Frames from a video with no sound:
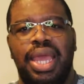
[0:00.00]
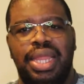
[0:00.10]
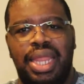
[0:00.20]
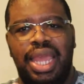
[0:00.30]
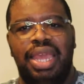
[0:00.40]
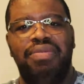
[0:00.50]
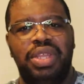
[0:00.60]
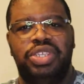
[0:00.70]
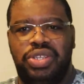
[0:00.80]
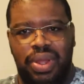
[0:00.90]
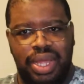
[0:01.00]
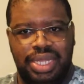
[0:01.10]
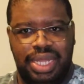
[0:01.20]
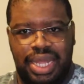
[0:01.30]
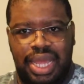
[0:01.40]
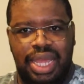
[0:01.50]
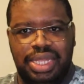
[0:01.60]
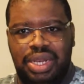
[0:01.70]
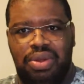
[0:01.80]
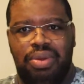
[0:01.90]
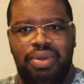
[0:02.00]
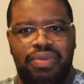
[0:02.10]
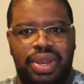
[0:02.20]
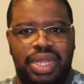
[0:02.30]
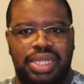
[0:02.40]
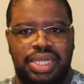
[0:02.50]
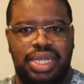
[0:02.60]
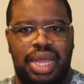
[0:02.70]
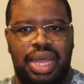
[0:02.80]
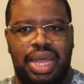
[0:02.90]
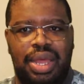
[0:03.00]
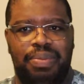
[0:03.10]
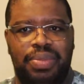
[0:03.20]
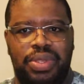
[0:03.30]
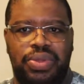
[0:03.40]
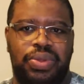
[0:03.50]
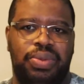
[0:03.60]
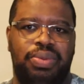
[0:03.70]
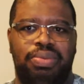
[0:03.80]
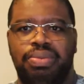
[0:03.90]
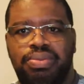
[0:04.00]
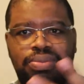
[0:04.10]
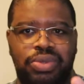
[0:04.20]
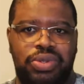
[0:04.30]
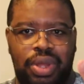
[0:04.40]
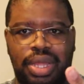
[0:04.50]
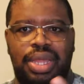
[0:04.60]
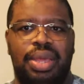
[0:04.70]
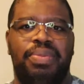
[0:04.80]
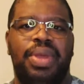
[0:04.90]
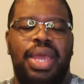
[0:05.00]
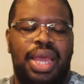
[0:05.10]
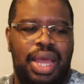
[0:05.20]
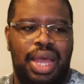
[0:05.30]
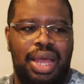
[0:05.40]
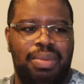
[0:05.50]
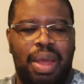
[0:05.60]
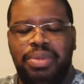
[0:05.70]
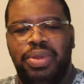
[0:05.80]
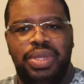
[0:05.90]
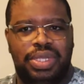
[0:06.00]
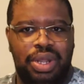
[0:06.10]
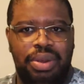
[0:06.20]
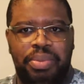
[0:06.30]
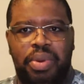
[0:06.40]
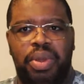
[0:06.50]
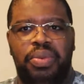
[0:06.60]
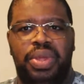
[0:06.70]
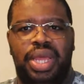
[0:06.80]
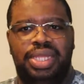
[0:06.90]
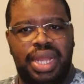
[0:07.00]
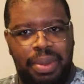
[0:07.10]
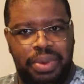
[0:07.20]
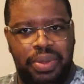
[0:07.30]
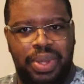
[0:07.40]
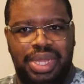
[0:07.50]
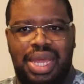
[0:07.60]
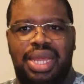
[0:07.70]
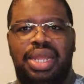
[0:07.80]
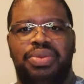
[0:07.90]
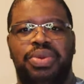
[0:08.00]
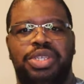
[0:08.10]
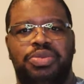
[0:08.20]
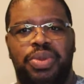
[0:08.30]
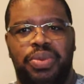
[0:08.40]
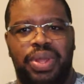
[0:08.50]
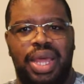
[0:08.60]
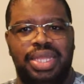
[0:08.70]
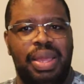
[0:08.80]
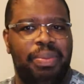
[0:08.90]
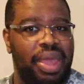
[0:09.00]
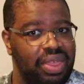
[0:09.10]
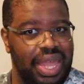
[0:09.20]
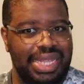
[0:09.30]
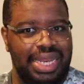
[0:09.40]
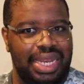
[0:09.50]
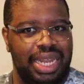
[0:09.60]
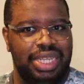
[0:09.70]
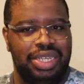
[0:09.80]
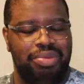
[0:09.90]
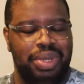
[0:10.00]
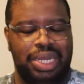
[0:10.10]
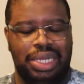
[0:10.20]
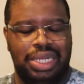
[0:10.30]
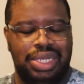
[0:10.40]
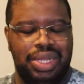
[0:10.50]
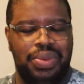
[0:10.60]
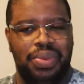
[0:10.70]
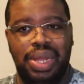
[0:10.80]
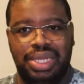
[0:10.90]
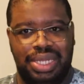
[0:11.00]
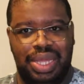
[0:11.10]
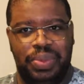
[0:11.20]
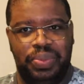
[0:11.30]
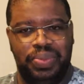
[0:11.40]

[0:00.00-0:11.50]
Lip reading: They give these drugs to the kids in the orphanage to drug them up to a certain point where they stop doing that, in which we realize that Beth has an addiction because she still wants them.